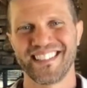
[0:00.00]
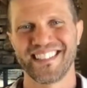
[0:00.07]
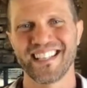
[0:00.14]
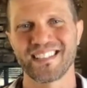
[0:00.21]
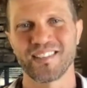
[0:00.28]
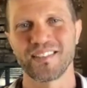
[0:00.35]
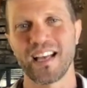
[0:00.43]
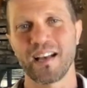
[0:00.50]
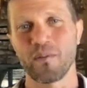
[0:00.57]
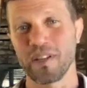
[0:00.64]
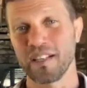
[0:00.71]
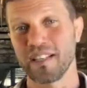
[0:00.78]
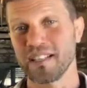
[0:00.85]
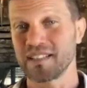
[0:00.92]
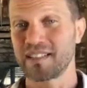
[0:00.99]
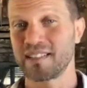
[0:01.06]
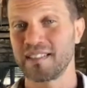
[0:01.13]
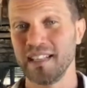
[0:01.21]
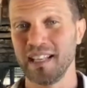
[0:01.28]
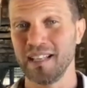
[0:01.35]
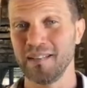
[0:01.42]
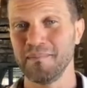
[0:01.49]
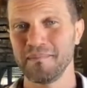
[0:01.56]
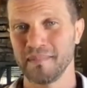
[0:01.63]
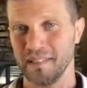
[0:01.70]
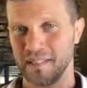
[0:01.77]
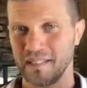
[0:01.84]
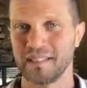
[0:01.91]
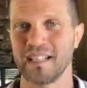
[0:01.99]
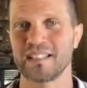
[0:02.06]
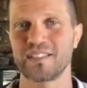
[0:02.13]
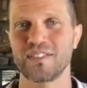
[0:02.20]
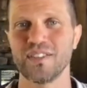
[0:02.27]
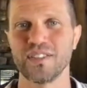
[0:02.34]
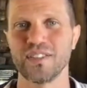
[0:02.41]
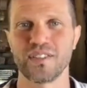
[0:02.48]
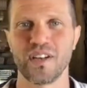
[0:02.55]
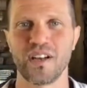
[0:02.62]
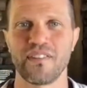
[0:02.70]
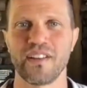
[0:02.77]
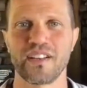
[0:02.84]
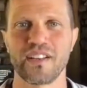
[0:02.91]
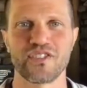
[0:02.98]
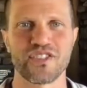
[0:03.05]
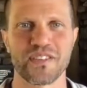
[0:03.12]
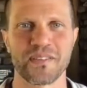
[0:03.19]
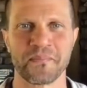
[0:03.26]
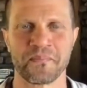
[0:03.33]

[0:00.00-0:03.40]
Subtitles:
Yeah, so that when there's steam, that's good. You have energy.